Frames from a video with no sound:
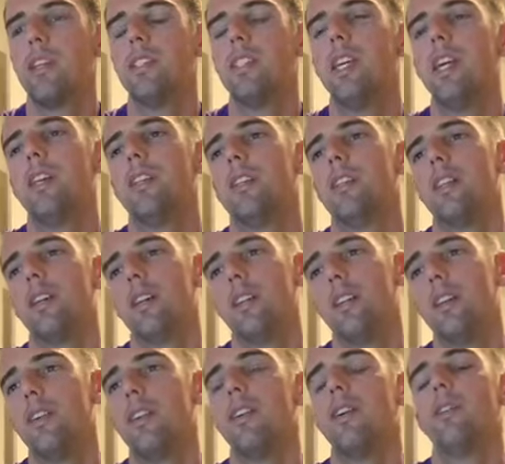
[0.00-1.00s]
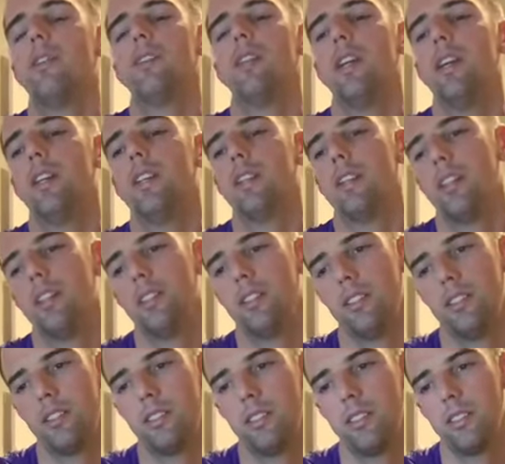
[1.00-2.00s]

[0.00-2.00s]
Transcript: Dandelion, there you go, dandelions.